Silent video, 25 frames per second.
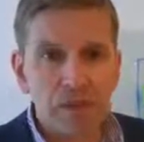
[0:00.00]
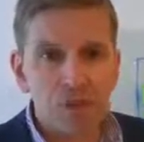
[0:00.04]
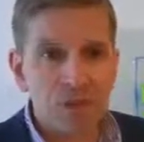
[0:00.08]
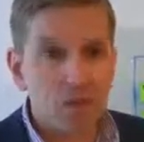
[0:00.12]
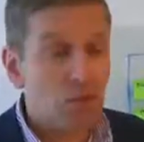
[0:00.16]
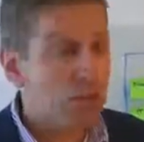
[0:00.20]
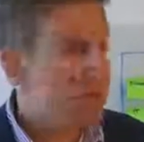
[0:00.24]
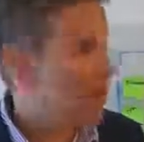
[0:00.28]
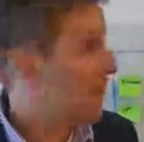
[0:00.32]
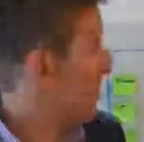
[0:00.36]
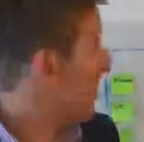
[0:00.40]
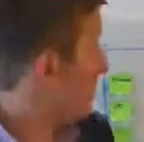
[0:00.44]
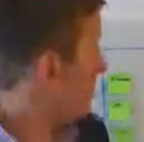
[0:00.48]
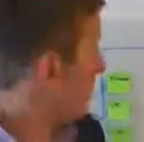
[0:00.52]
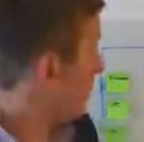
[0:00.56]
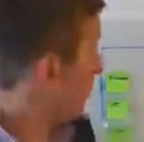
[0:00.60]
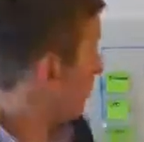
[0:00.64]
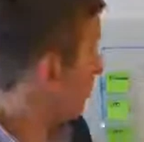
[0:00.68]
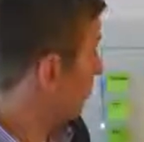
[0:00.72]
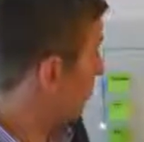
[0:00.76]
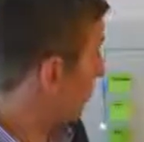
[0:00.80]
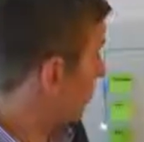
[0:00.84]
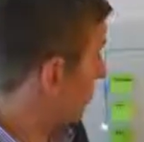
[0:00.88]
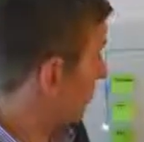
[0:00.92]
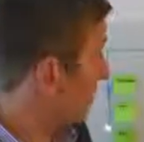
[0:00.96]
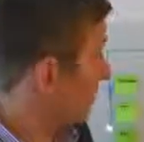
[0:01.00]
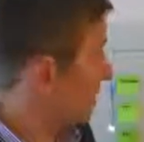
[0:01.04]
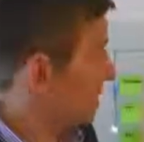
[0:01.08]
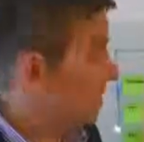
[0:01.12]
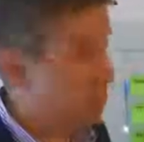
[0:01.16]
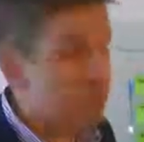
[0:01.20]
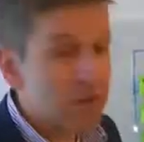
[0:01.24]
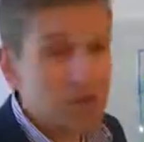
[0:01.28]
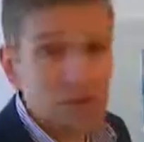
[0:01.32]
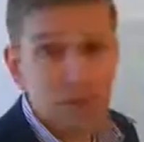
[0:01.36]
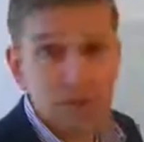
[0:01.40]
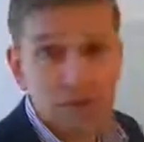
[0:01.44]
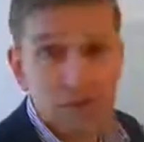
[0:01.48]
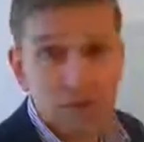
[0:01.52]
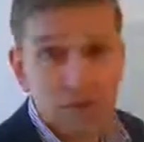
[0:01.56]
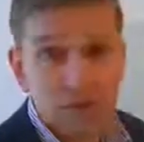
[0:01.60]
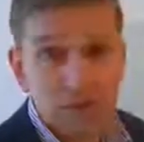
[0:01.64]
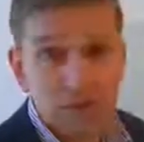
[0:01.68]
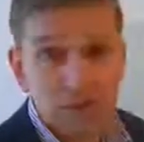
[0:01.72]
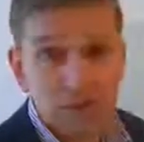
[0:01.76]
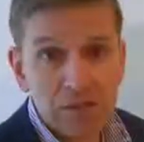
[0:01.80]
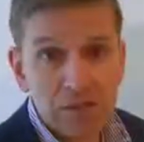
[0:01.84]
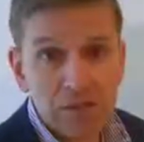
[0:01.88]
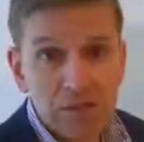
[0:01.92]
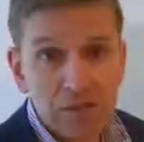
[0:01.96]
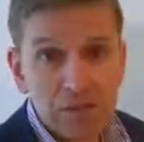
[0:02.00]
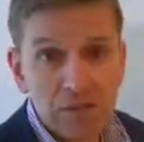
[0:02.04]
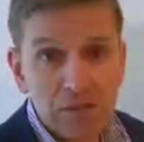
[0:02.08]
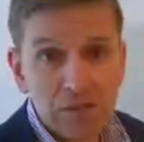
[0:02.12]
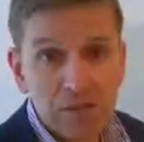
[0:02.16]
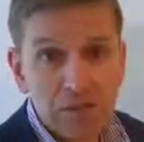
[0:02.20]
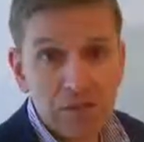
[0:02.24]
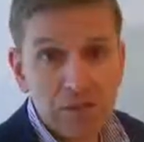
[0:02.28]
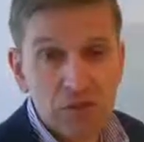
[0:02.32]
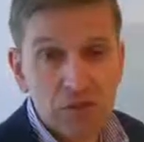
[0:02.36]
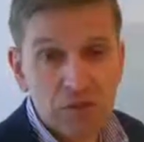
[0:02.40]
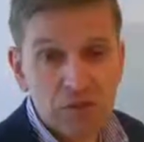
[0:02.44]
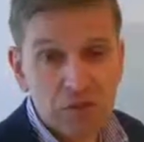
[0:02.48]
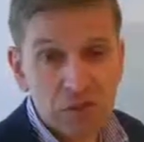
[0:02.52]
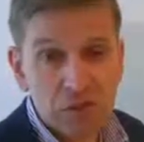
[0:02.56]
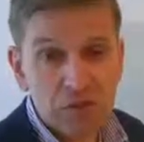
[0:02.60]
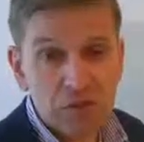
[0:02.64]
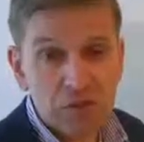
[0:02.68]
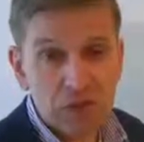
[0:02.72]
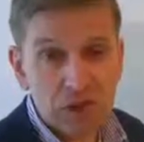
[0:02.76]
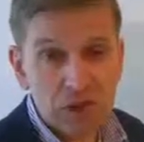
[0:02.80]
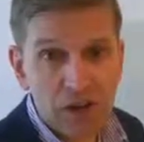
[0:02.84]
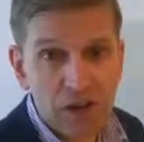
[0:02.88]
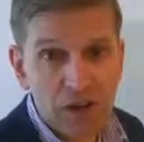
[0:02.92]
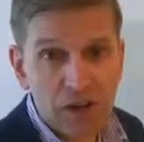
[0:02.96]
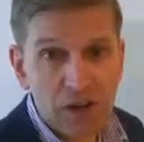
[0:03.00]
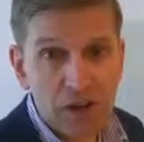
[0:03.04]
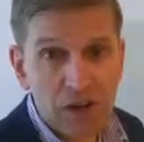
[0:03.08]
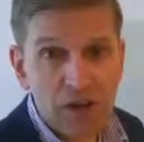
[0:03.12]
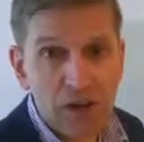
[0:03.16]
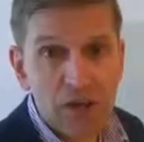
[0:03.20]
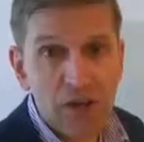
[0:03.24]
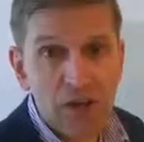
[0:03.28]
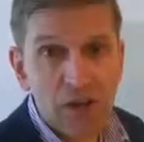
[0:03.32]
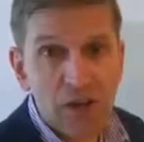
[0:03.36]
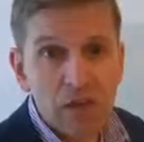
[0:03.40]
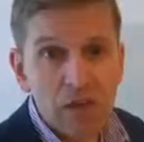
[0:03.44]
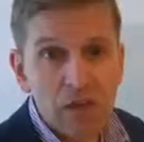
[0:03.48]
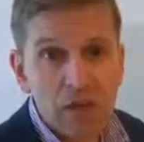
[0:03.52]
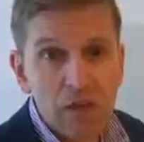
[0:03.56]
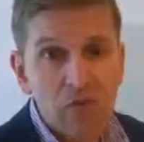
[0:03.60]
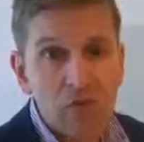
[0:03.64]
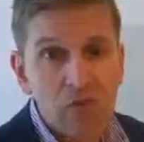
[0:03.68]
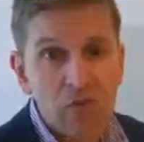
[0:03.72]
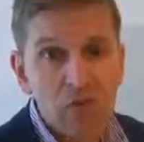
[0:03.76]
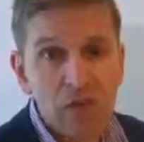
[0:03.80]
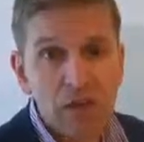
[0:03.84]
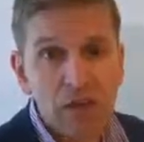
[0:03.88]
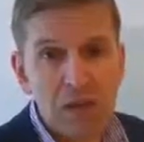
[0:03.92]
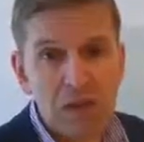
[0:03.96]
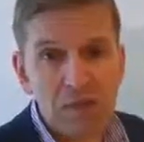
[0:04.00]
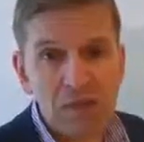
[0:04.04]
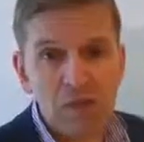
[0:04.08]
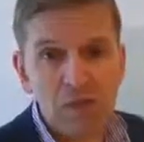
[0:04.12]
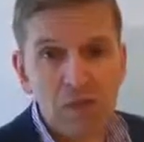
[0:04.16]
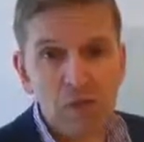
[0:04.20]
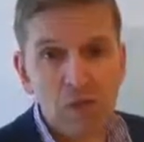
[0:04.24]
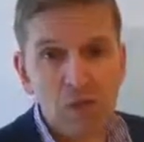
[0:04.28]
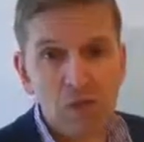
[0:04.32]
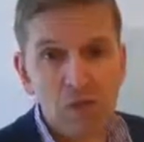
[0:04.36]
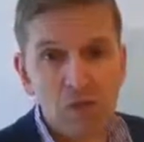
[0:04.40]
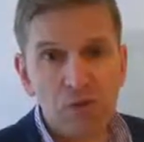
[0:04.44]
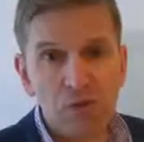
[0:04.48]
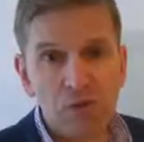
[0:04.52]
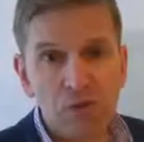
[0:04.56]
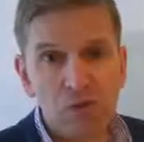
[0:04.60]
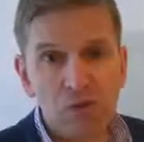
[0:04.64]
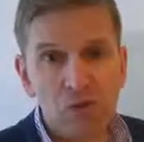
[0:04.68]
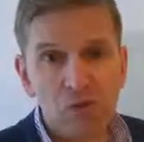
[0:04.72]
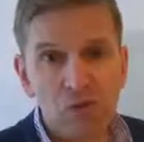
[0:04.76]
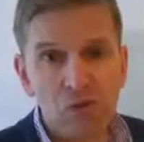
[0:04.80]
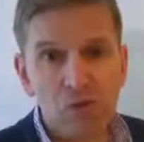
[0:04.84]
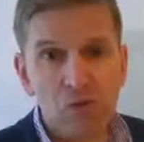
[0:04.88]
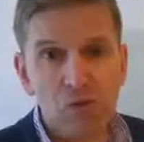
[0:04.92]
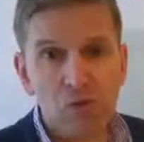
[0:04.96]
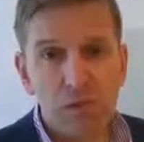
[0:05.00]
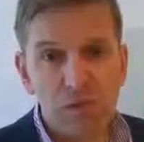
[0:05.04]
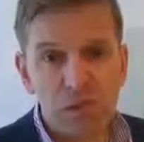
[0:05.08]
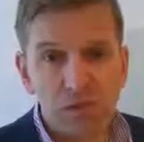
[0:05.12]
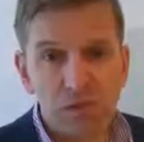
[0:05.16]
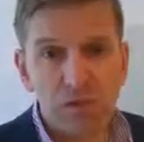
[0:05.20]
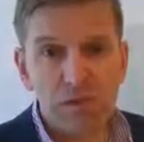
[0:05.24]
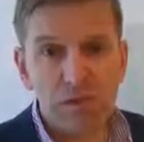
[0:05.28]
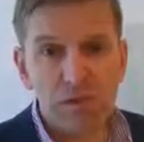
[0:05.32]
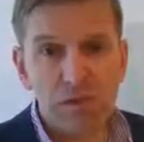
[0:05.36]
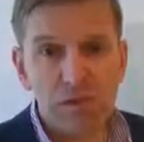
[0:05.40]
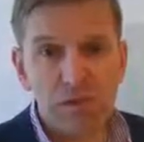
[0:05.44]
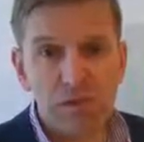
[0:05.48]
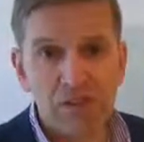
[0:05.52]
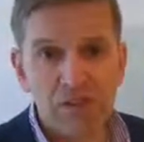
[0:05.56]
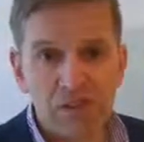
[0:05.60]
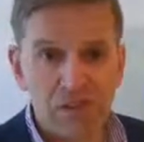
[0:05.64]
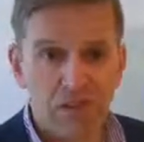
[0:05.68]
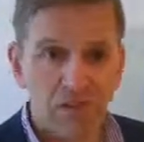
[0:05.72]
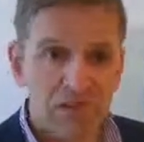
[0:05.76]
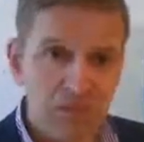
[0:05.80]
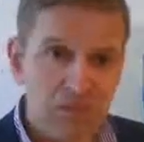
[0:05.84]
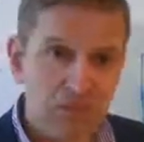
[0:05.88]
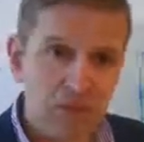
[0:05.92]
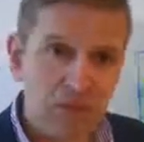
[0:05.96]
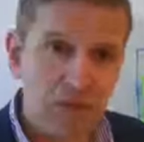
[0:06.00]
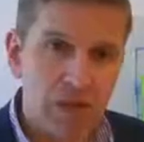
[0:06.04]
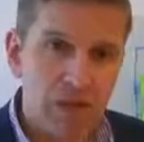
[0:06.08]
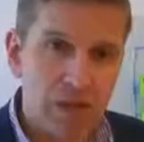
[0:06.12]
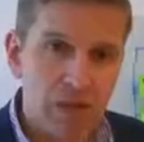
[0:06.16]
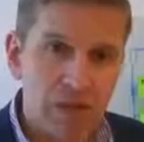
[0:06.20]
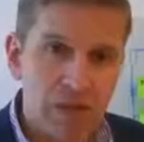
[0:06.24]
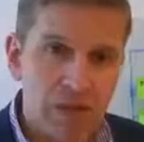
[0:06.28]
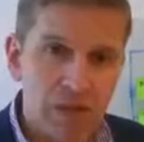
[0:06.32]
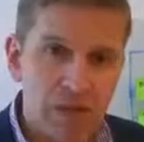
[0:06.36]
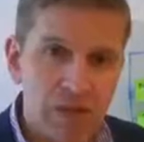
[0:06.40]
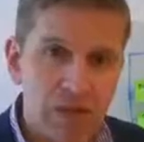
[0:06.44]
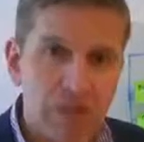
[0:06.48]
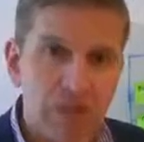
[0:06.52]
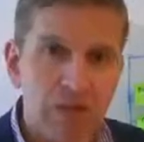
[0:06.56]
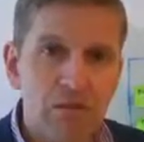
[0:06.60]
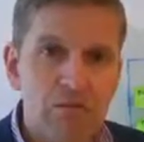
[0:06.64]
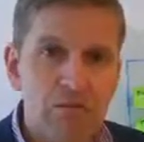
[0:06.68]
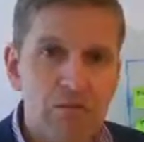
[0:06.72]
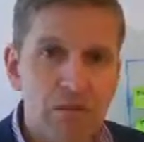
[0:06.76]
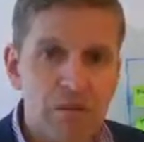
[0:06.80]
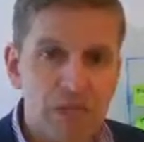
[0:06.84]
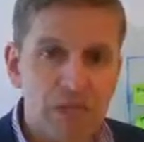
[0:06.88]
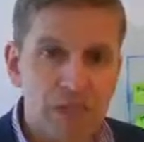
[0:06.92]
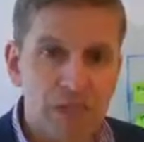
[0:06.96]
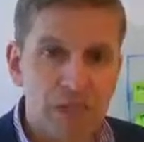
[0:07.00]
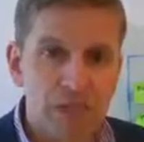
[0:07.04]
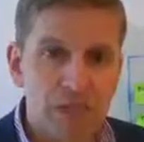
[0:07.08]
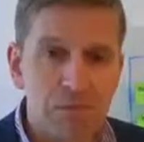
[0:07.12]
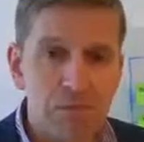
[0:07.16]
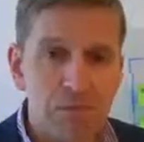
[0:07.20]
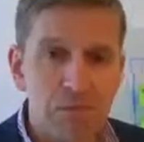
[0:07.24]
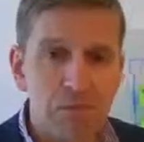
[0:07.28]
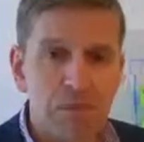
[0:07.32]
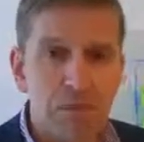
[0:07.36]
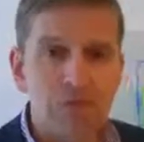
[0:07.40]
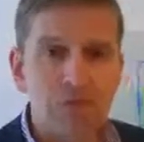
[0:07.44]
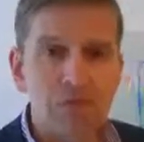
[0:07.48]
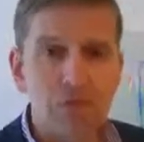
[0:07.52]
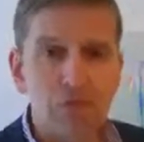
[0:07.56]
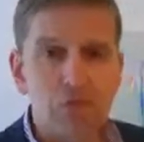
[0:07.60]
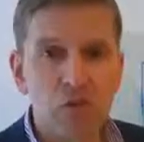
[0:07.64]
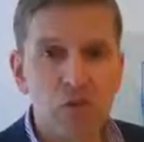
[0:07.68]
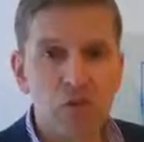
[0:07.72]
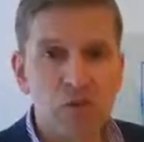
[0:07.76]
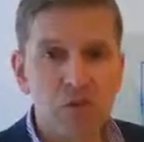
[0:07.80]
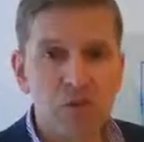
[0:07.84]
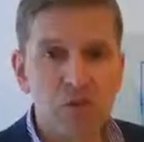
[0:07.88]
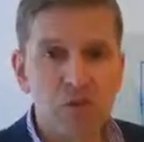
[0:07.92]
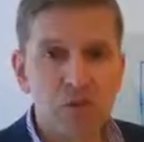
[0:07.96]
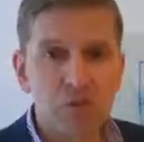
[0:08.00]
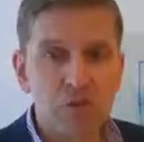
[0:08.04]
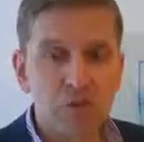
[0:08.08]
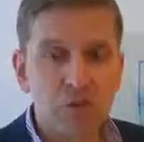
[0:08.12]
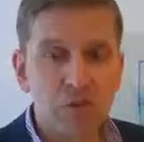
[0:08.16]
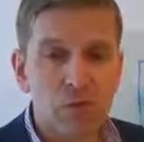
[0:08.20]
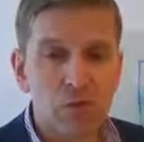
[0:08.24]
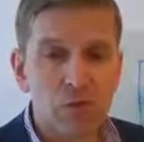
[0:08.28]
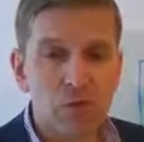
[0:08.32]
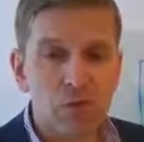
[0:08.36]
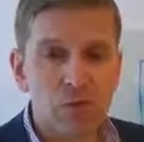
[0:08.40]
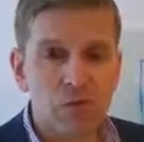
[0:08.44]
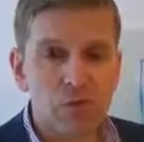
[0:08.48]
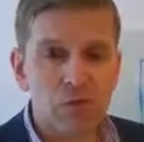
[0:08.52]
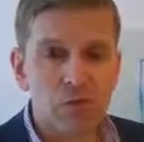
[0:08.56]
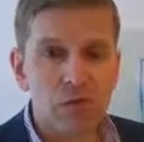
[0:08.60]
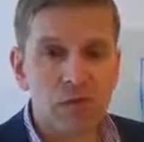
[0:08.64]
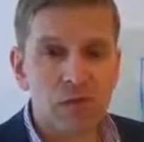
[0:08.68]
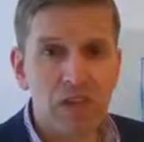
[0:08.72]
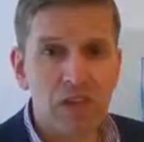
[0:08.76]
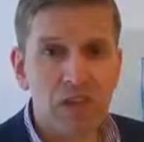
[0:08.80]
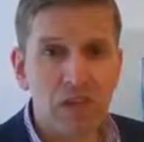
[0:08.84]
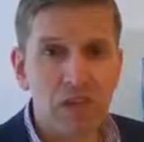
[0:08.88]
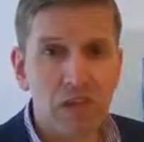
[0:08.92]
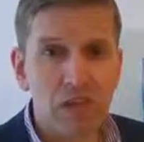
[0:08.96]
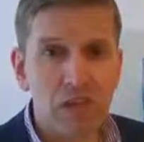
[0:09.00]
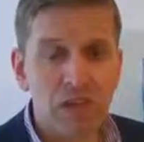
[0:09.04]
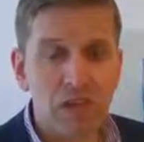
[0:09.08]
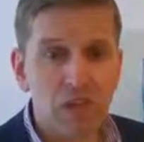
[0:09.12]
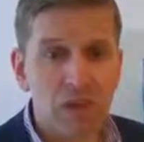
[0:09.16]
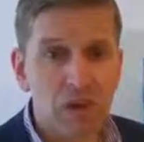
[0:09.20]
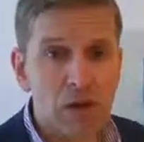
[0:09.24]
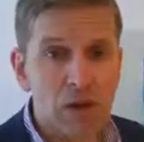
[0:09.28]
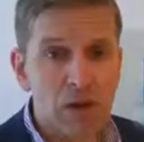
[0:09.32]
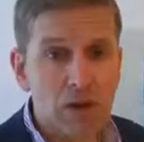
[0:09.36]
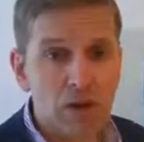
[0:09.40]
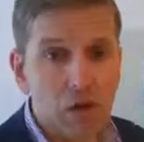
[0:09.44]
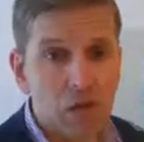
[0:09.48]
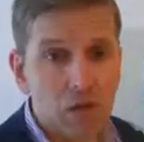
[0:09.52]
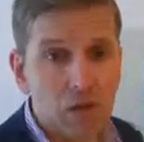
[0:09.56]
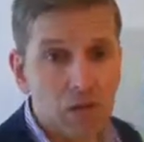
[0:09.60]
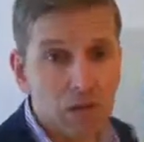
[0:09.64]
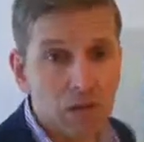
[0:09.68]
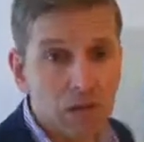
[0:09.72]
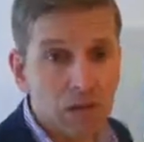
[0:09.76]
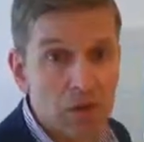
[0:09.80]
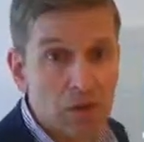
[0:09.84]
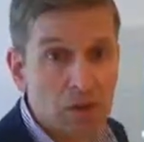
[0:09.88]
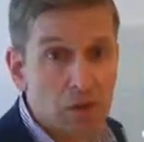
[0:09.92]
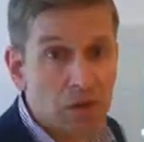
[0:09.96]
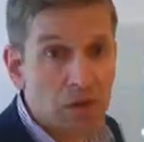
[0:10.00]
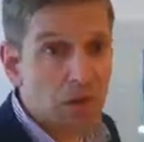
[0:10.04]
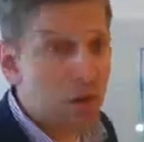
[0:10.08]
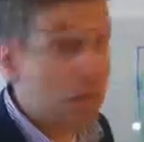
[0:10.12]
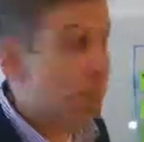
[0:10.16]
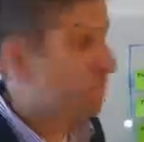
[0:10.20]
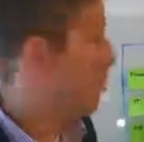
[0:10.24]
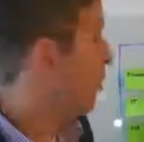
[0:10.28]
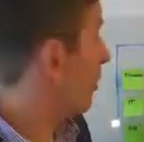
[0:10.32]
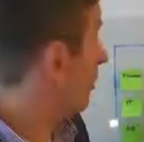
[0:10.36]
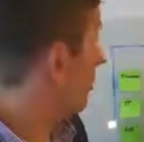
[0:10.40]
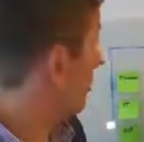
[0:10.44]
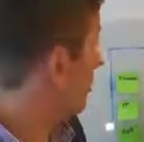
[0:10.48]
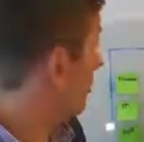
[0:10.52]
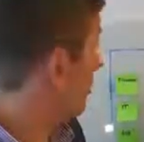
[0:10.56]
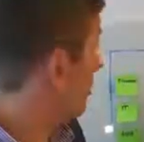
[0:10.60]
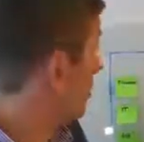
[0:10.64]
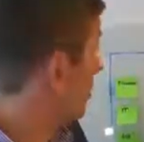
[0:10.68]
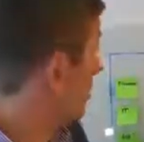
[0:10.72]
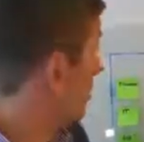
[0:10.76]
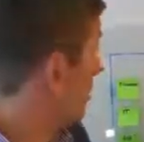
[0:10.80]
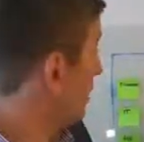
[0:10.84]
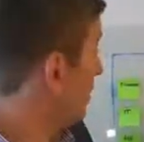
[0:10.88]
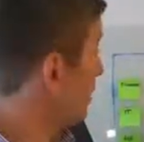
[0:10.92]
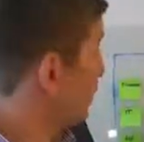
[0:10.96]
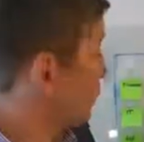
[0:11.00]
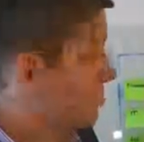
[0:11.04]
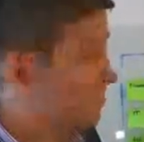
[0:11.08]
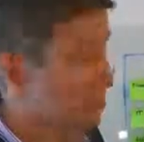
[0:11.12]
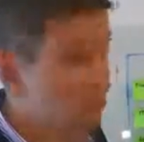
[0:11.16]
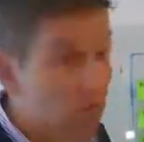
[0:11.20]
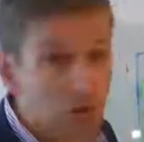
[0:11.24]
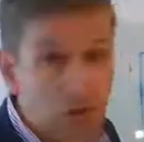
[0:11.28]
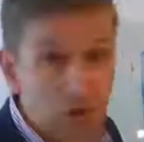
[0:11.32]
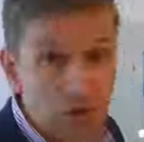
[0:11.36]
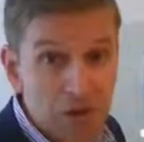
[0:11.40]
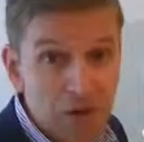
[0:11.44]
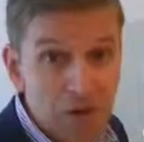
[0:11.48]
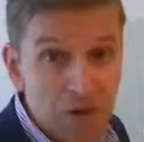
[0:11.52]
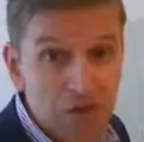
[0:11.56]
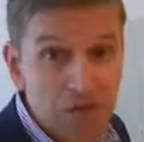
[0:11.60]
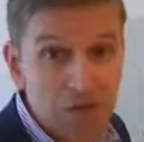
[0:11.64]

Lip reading: With a multidimensional organization, on the other hand, you should be able to focus on two priorities at the same time. For example, you should be able to focus equally well on product innovation or